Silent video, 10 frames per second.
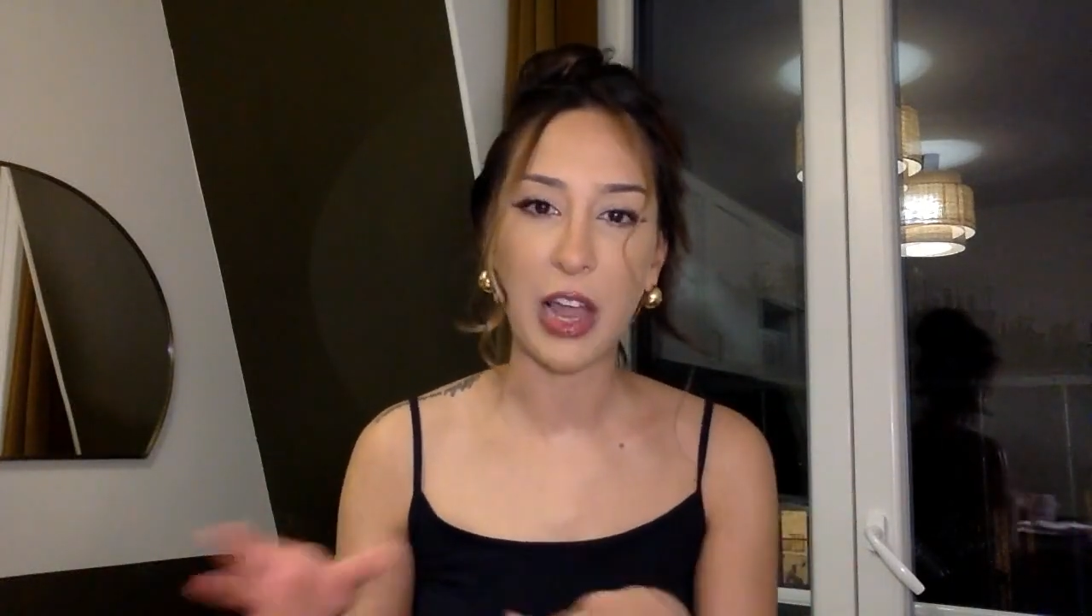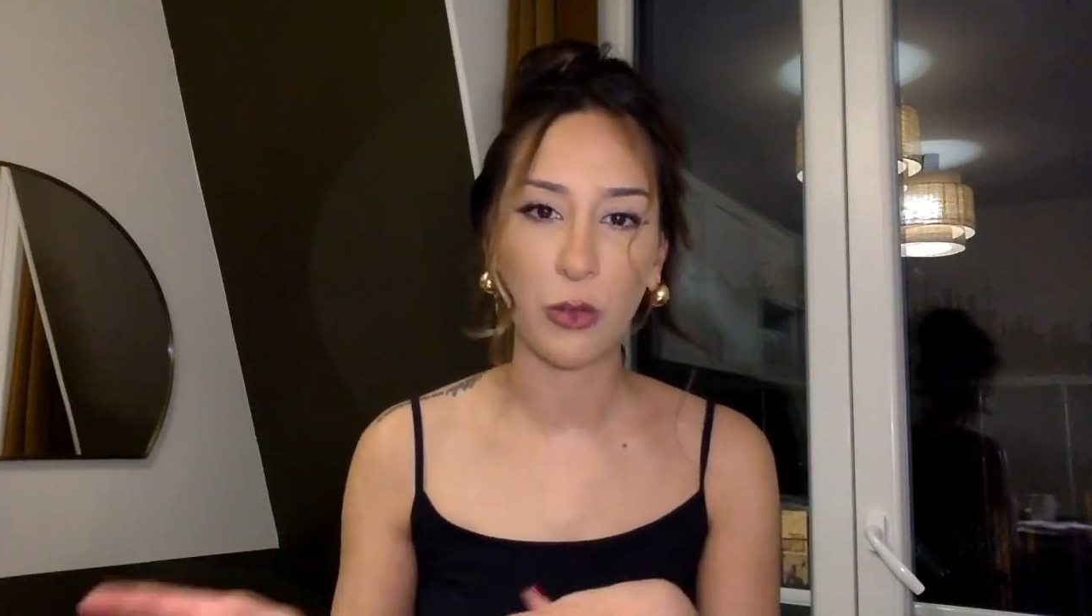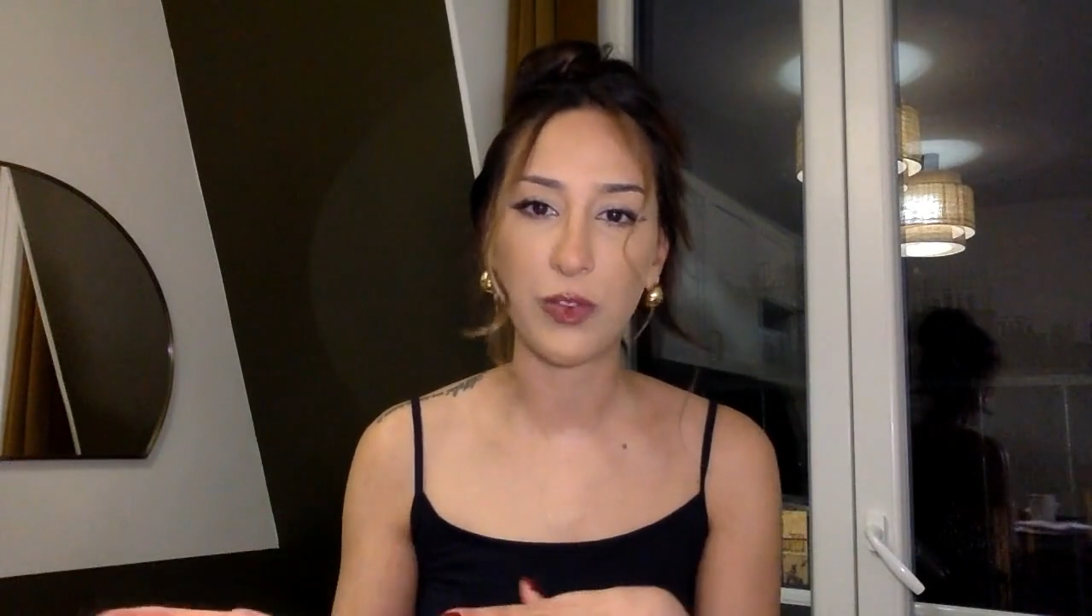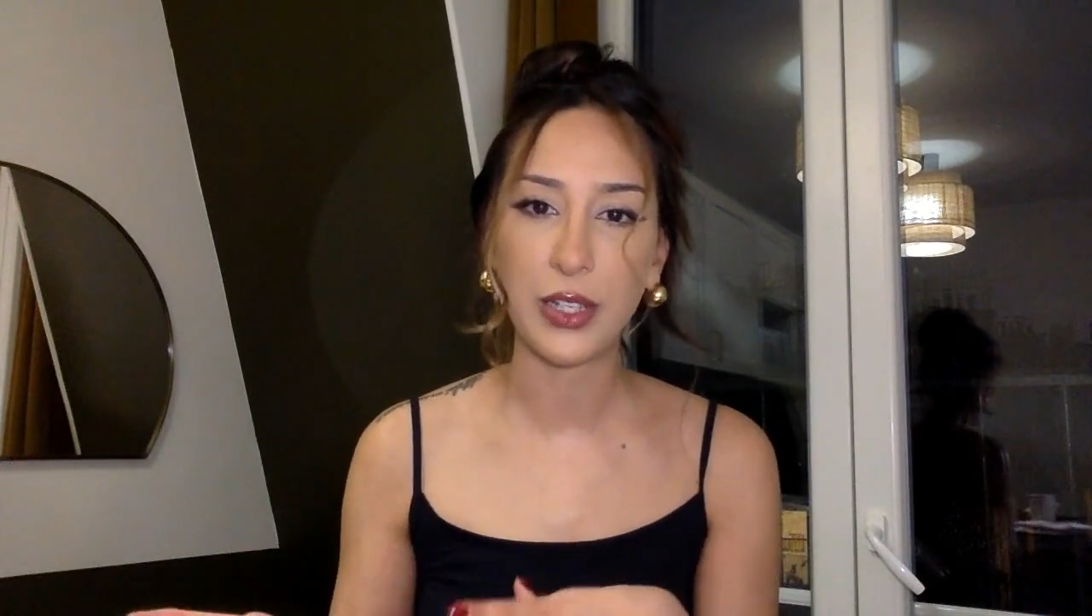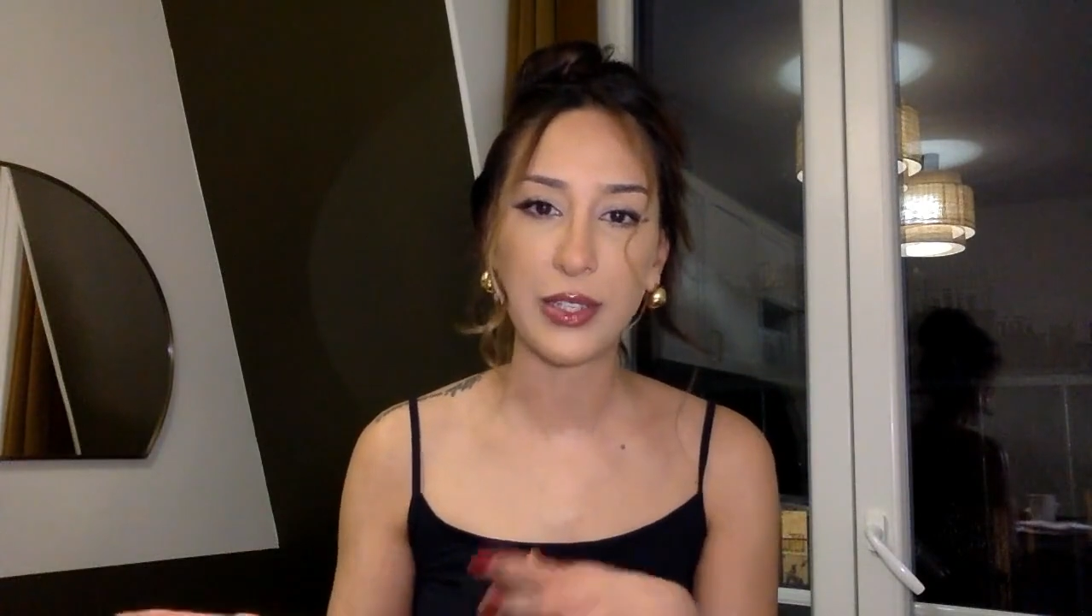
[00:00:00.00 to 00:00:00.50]

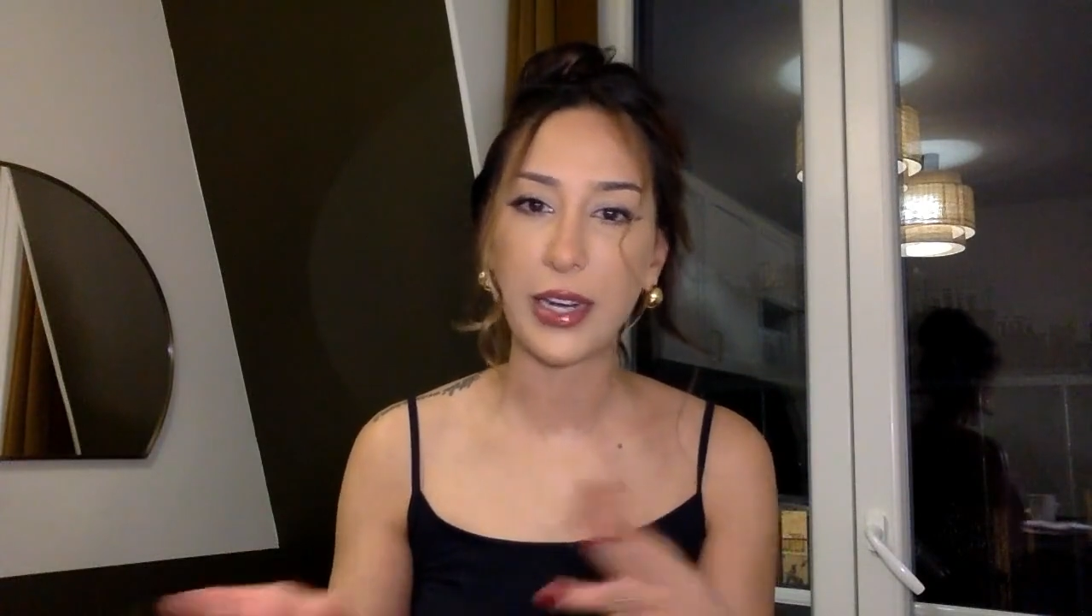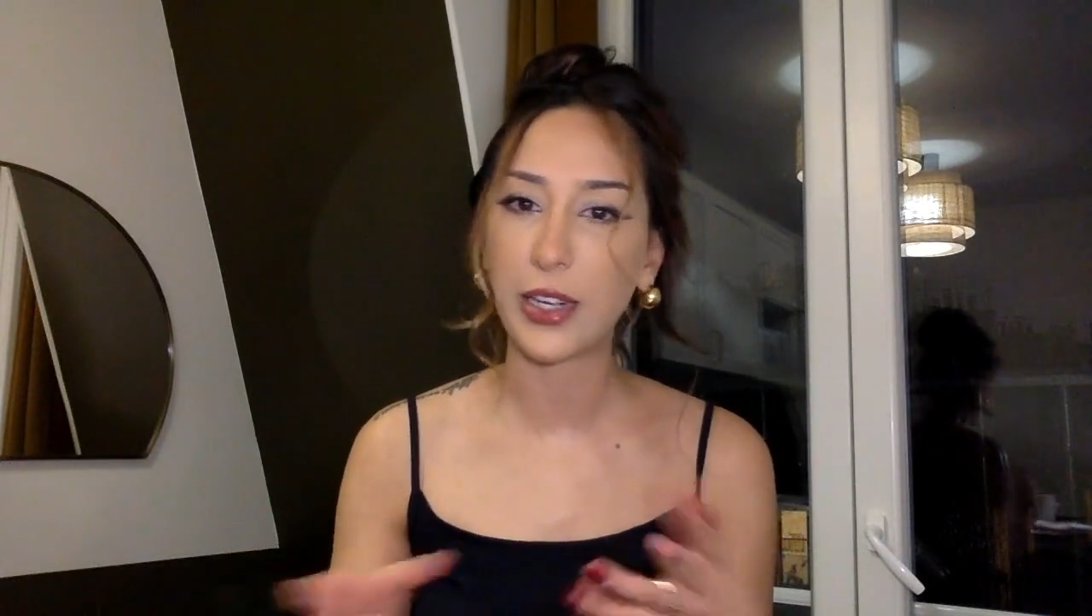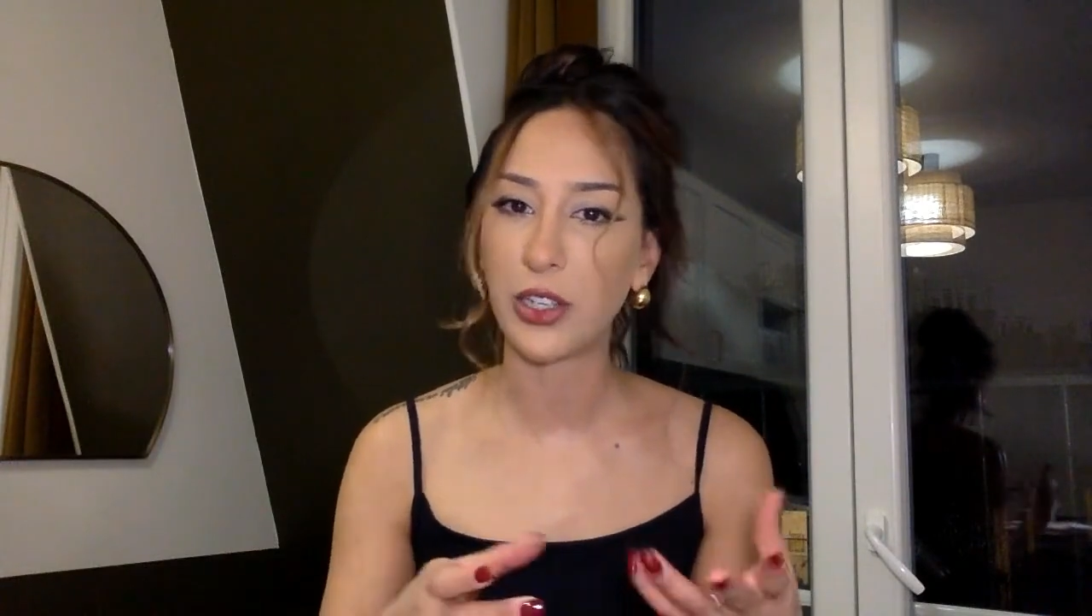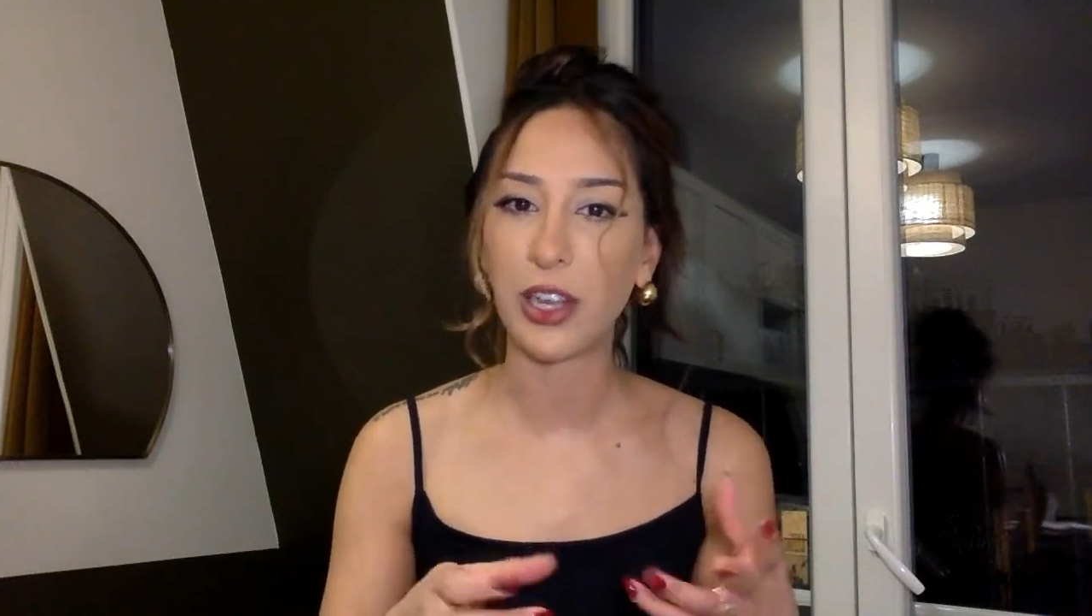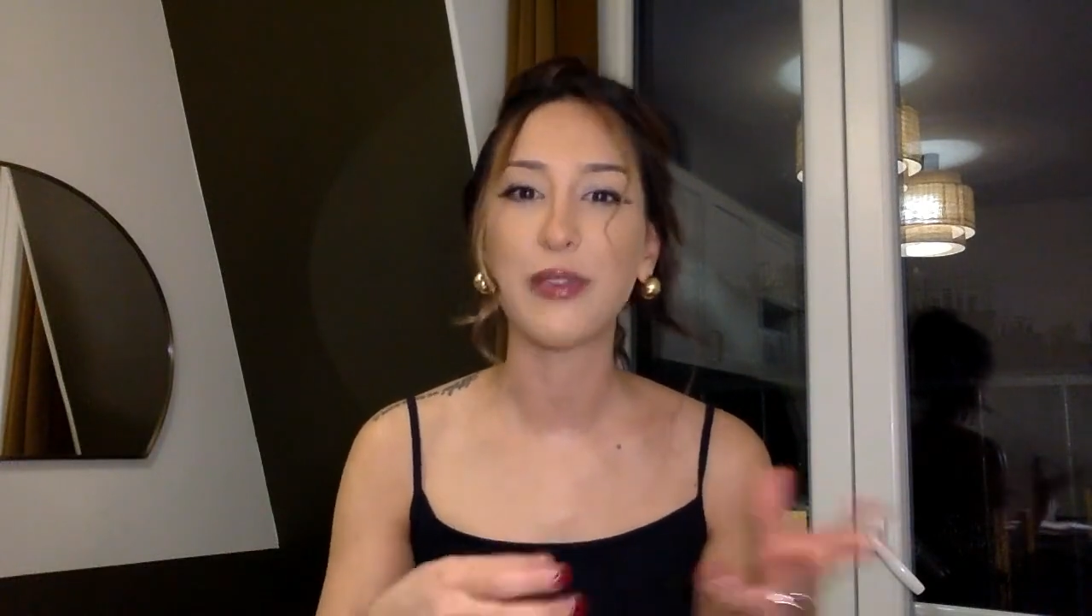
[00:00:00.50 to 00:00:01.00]
outfits that I
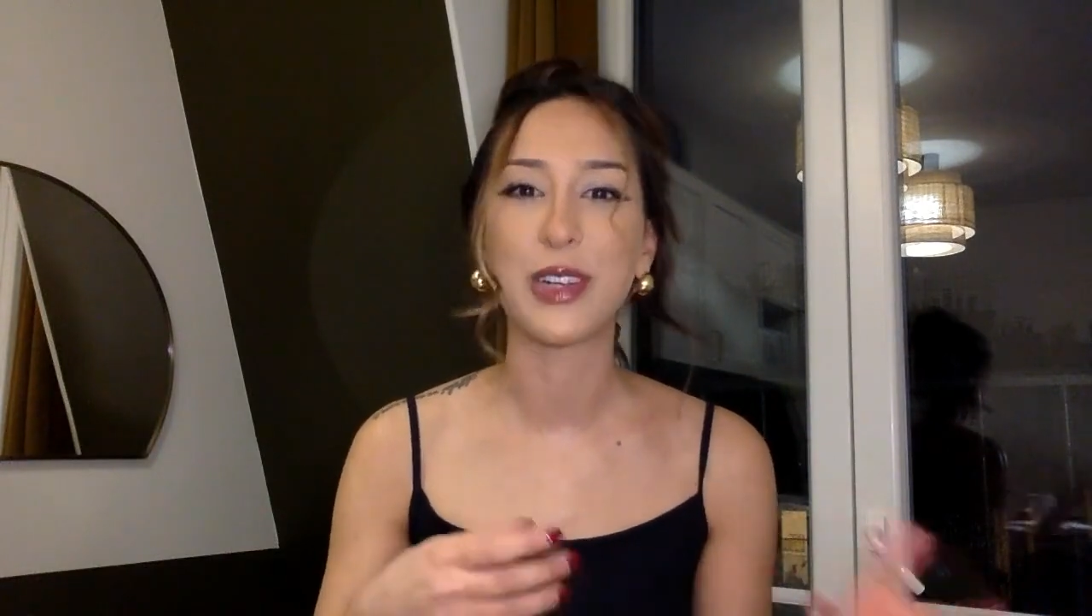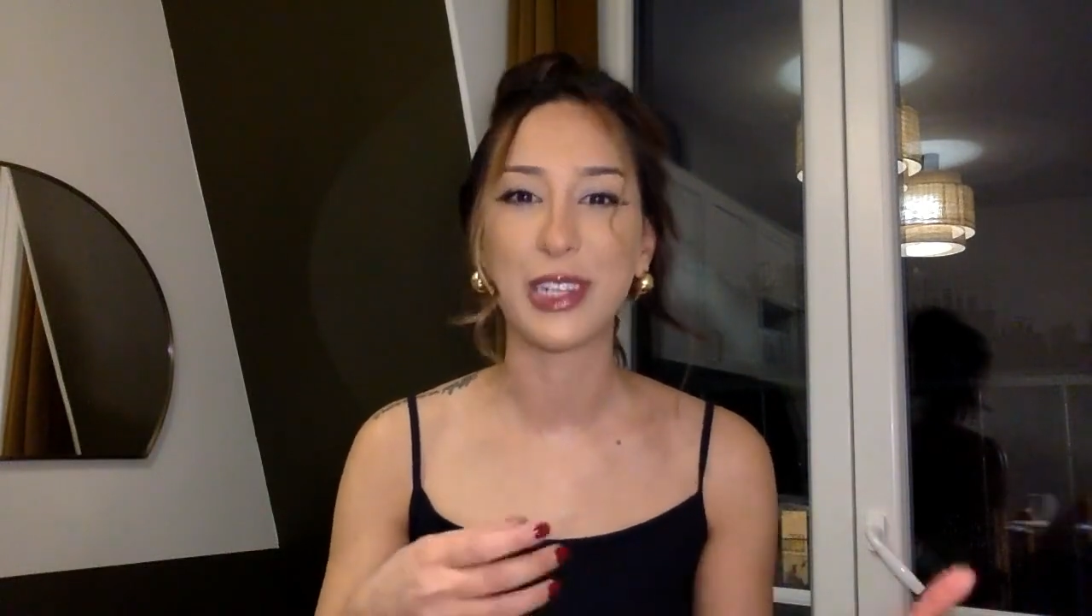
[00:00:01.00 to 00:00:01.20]
took in for